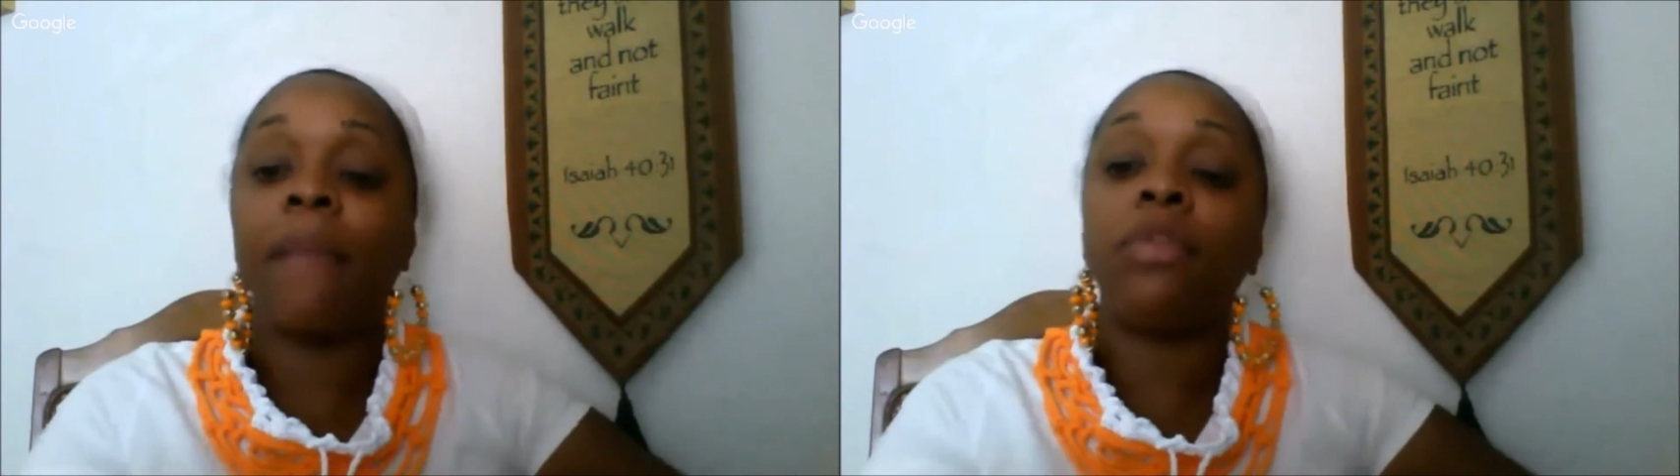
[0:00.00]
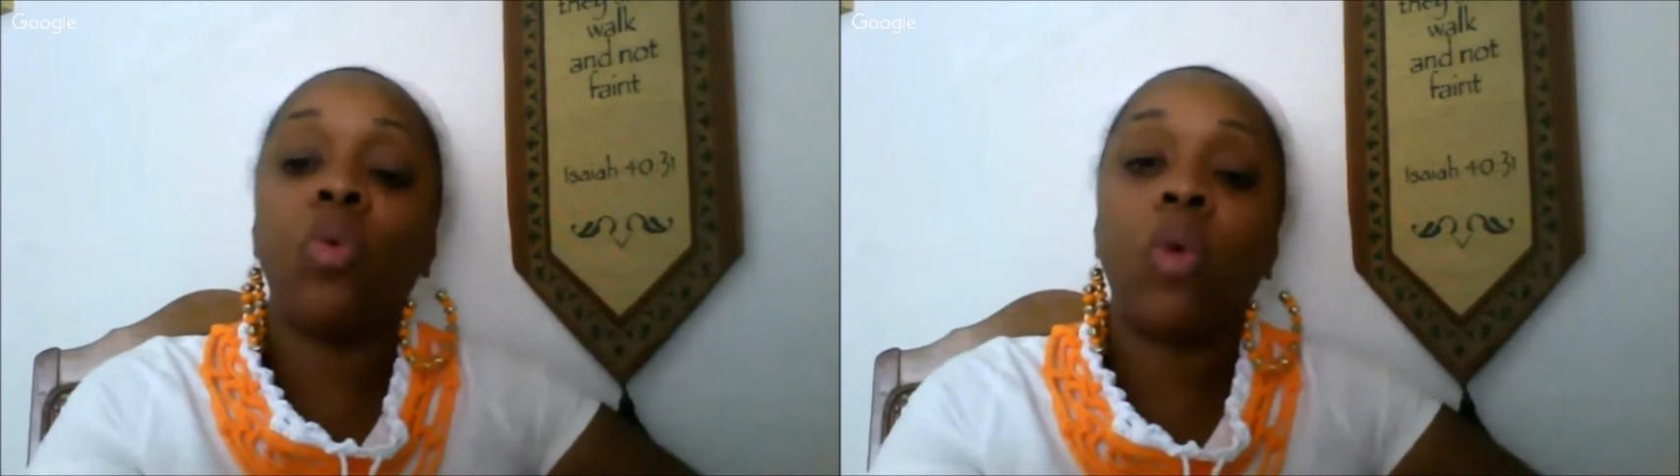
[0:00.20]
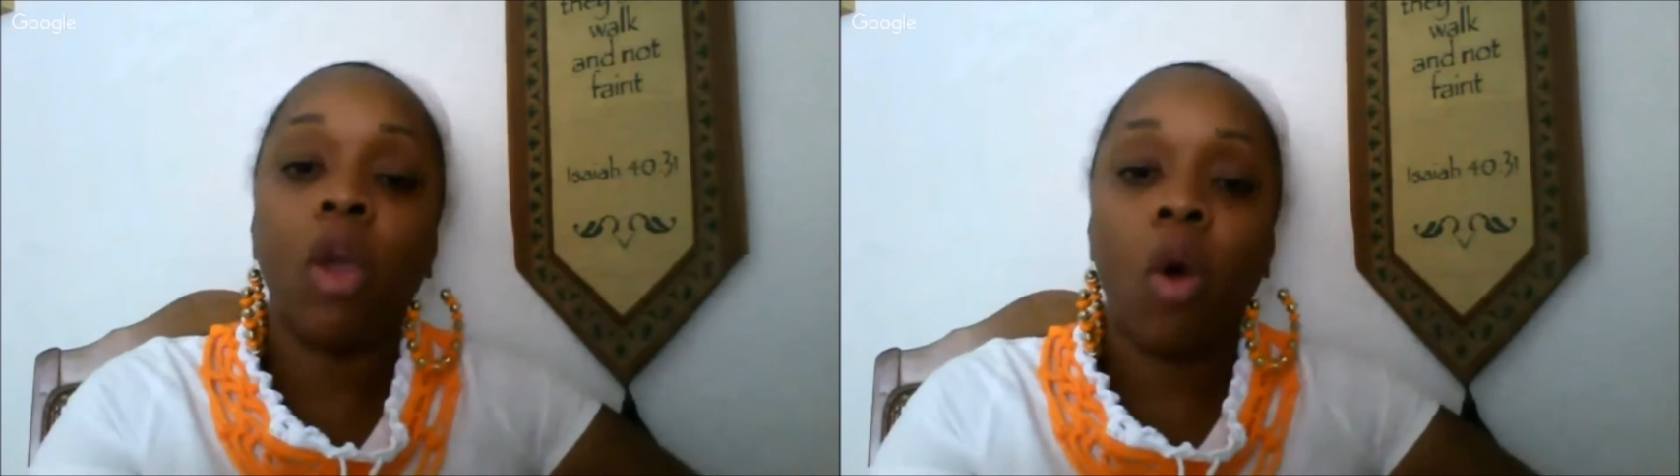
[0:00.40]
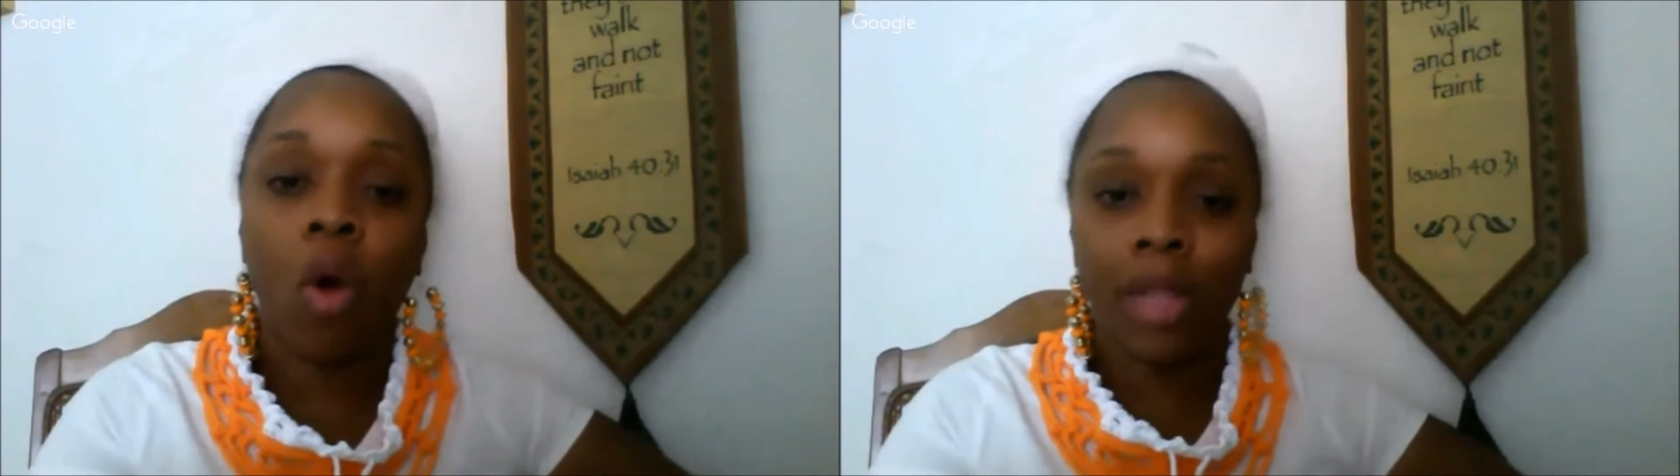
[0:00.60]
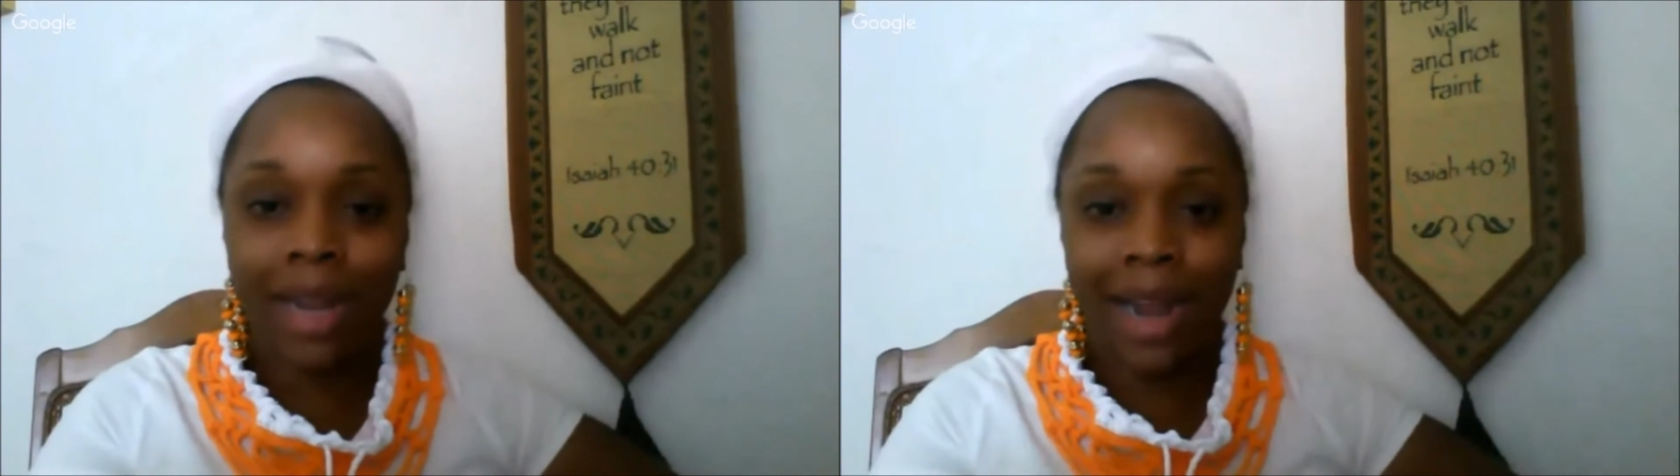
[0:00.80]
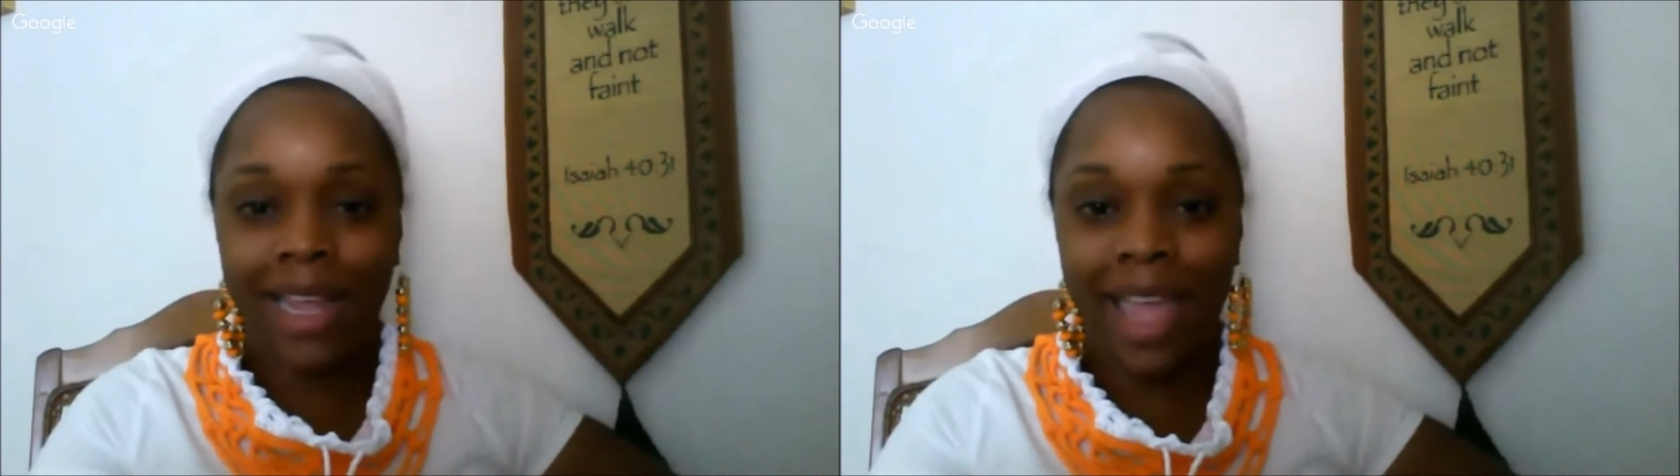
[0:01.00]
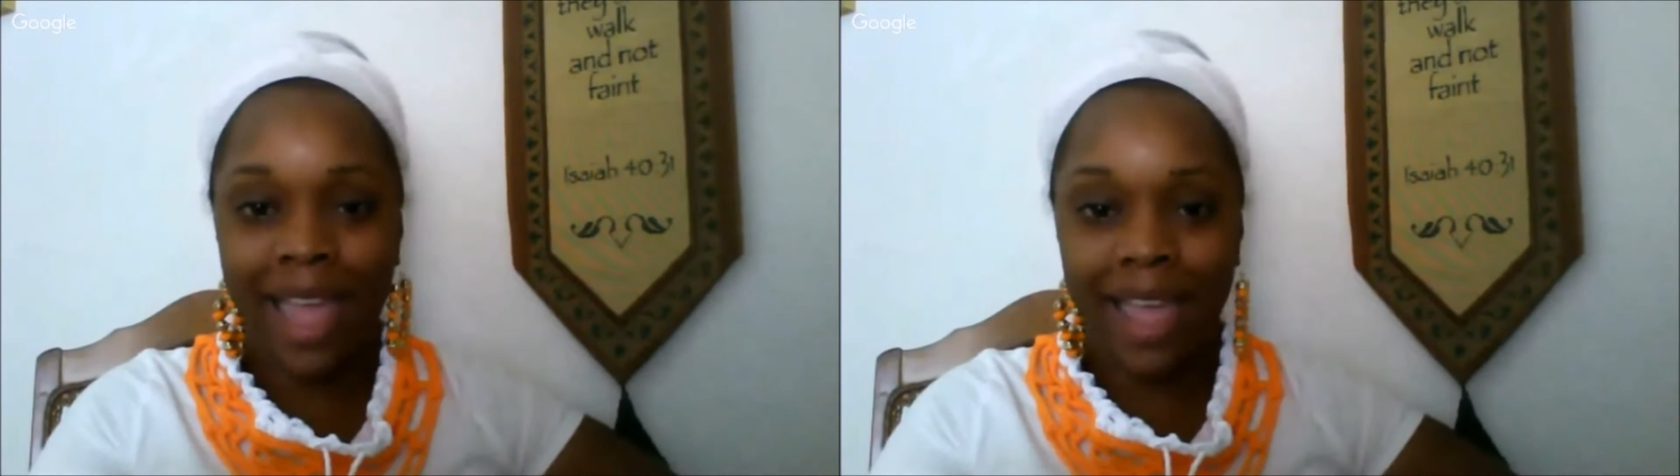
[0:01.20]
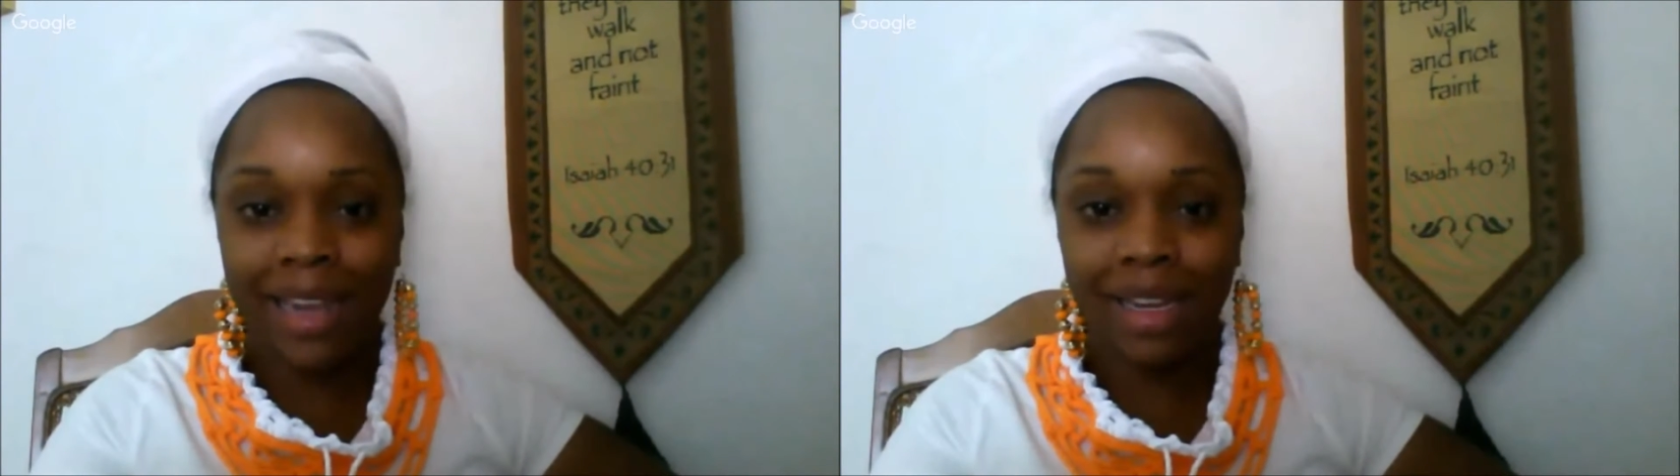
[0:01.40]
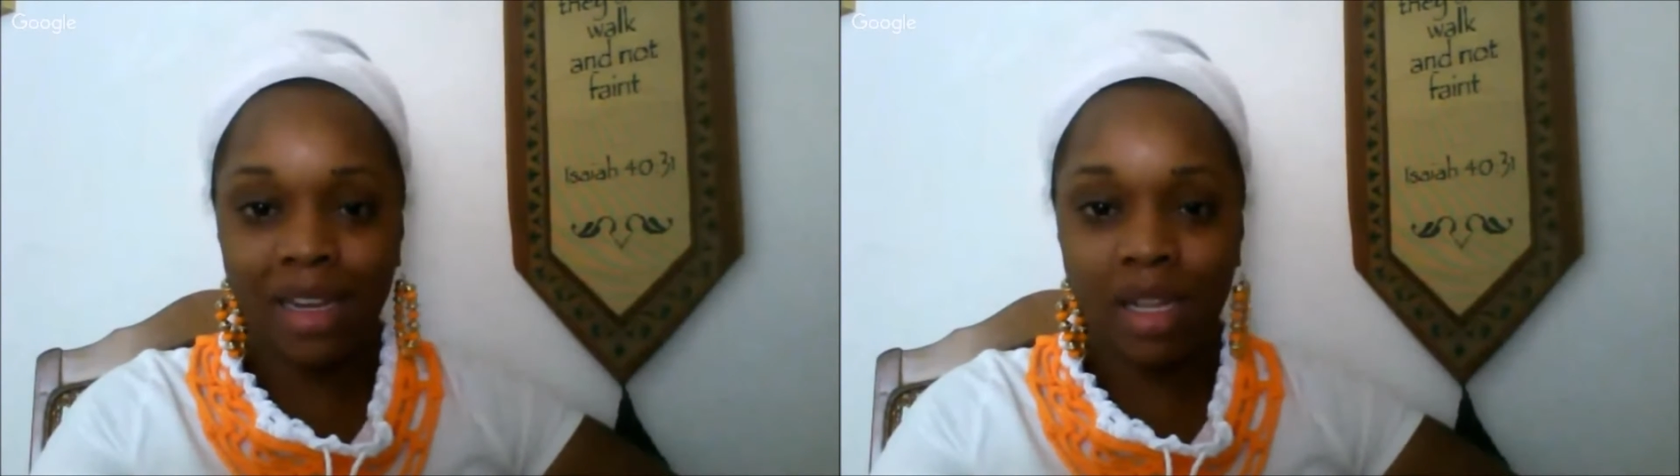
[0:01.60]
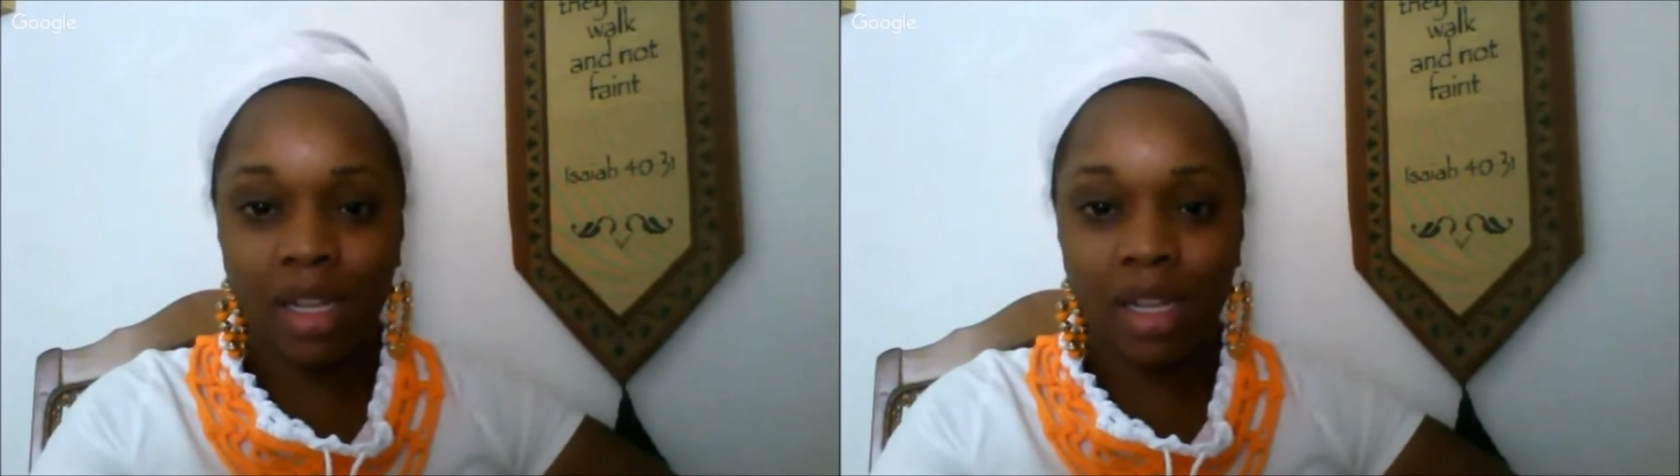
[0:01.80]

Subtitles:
that I'm doing all that I can.